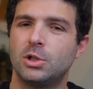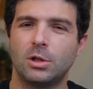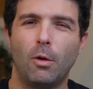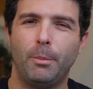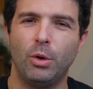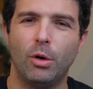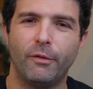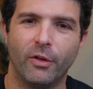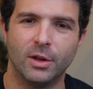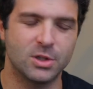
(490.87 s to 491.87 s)
so
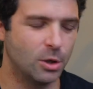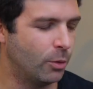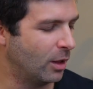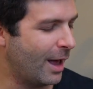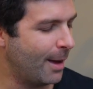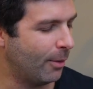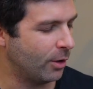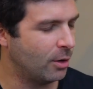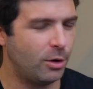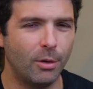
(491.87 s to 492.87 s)
beautiful and so reliable.
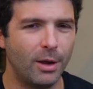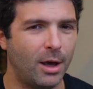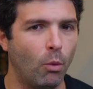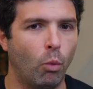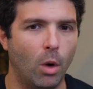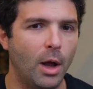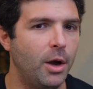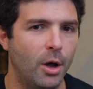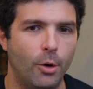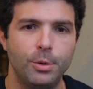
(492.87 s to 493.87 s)
You know, you don't hit
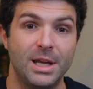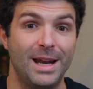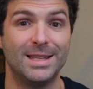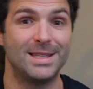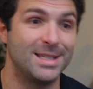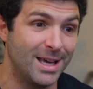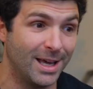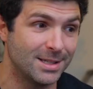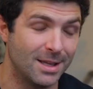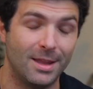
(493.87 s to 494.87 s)
one note and it
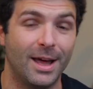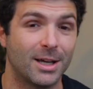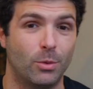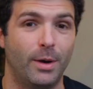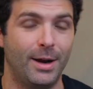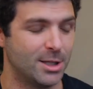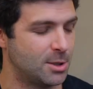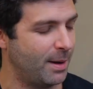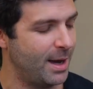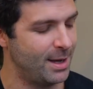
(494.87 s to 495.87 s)
sinks and the next one and it
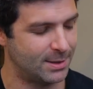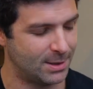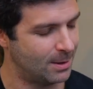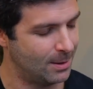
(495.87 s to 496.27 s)
spikes.